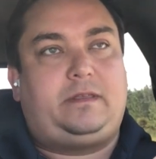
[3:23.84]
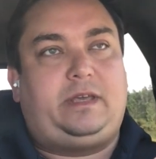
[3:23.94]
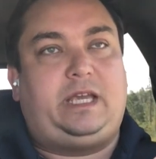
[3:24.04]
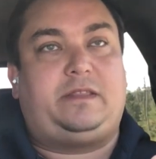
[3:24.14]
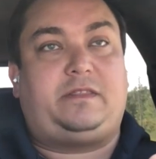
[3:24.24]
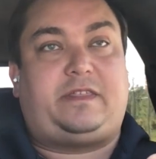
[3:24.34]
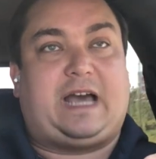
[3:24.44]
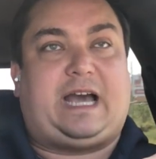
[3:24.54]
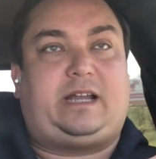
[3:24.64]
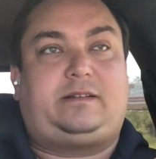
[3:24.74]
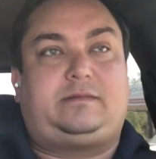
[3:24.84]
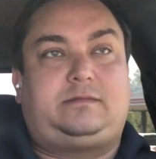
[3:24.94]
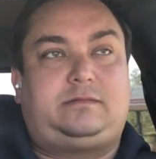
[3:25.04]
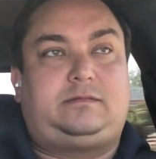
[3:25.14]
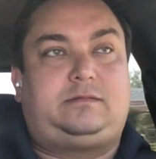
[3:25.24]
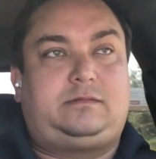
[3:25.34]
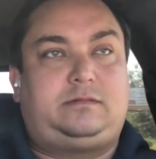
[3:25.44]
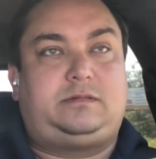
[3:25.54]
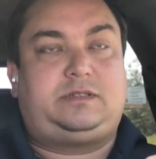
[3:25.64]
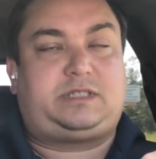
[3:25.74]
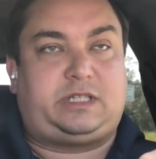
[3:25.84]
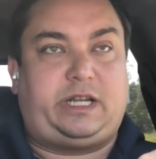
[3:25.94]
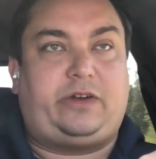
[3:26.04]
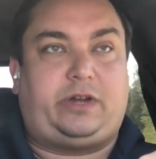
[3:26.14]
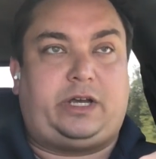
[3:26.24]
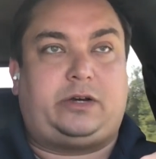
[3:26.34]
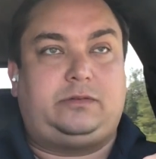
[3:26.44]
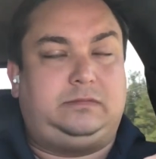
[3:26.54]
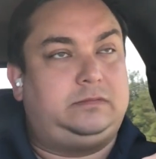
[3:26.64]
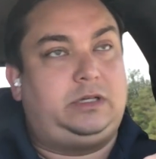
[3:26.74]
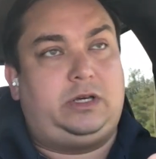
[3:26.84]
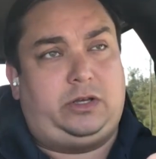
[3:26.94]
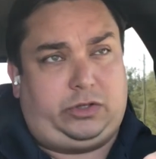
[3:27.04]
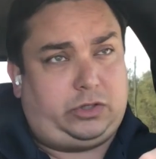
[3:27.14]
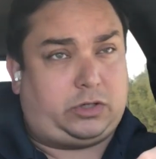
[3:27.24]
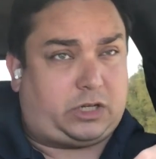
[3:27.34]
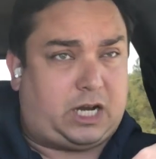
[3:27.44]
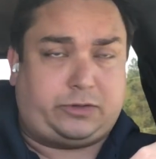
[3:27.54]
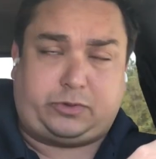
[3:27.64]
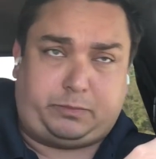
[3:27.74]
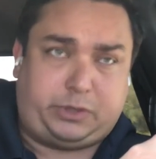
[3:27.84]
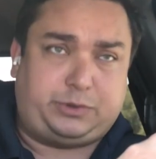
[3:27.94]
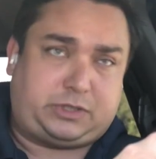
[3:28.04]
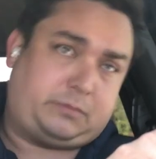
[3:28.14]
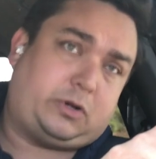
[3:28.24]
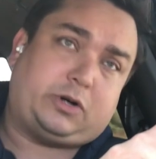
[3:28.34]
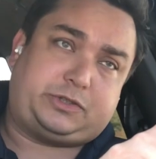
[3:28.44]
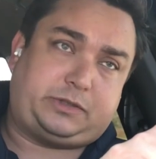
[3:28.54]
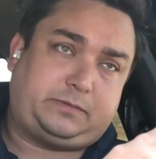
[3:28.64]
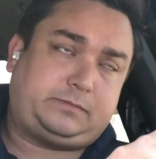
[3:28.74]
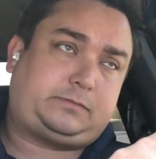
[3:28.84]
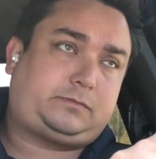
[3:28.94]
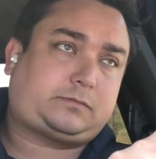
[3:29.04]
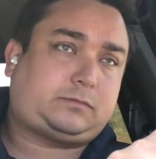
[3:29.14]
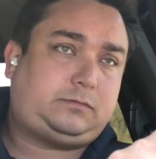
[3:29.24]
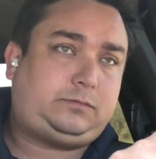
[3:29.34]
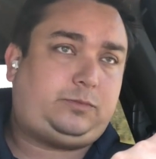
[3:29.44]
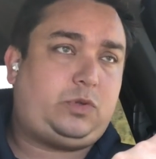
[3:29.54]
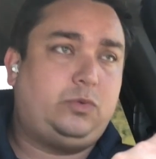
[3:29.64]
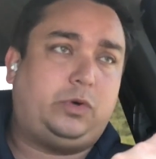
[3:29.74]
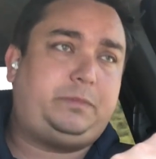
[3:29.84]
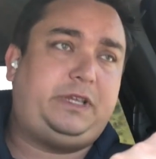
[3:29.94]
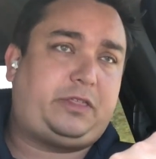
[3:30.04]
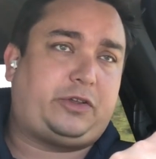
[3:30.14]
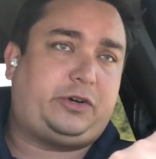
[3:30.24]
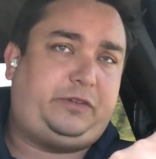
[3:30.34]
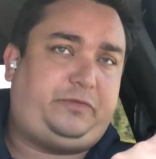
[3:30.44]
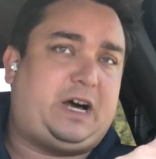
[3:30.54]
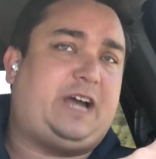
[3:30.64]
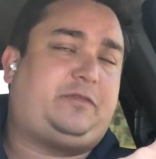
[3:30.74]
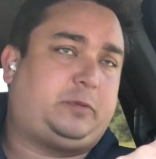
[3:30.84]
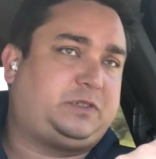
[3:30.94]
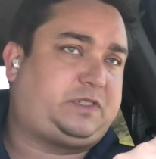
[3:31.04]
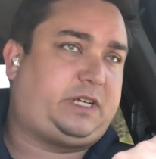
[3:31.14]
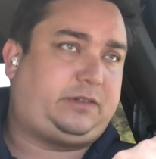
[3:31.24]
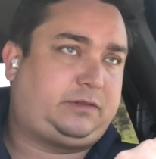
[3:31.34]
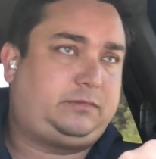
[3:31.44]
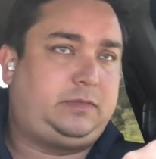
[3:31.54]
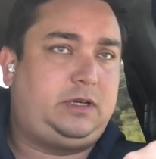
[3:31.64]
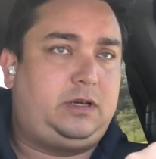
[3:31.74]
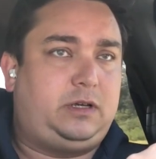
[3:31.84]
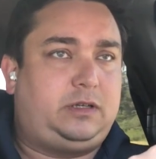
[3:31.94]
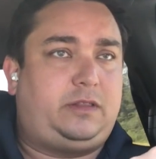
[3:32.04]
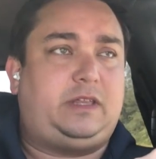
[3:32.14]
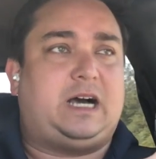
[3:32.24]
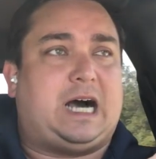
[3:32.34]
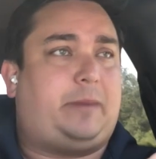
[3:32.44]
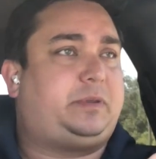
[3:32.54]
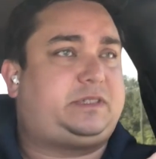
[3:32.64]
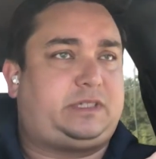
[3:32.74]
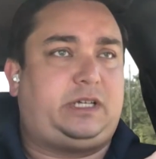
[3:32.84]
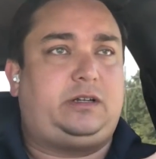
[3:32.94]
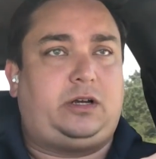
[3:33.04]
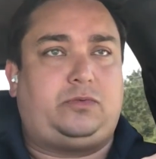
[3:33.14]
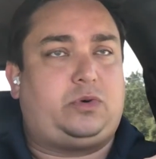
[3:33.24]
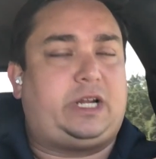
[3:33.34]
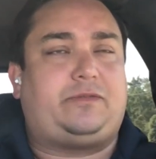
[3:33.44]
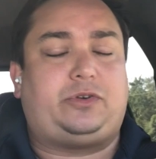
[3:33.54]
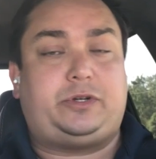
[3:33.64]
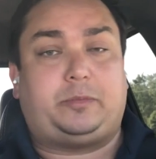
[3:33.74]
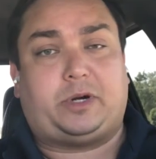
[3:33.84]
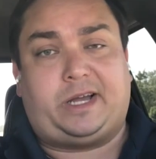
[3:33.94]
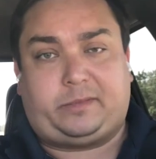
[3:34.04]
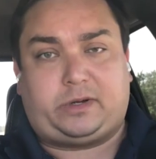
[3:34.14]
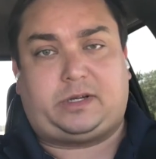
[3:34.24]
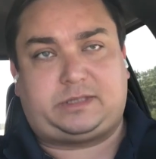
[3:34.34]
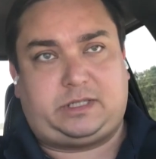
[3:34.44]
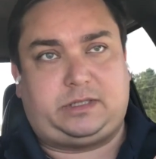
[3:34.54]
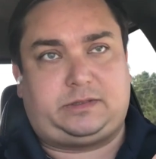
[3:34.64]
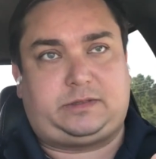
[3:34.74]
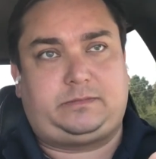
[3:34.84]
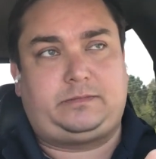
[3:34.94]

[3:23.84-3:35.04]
In that scenario, your contribution margin would be 35%, the opposite of whatever your prime cost is.